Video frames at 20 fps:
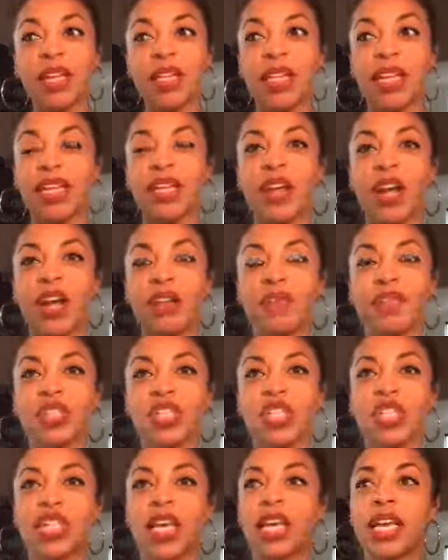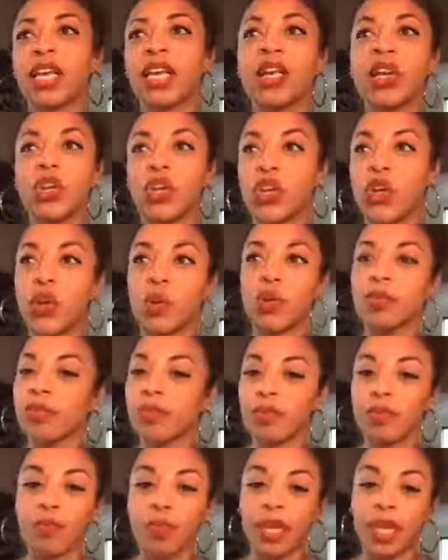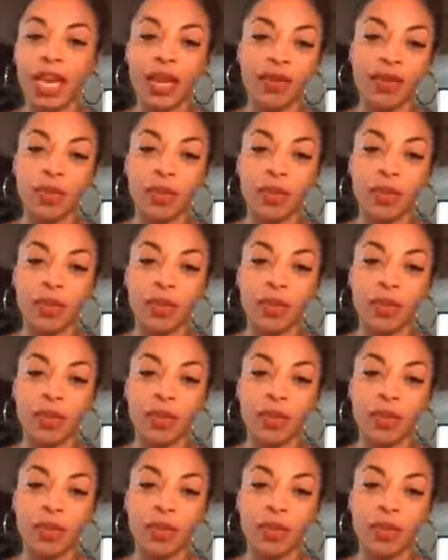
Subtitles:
Like not even just like being able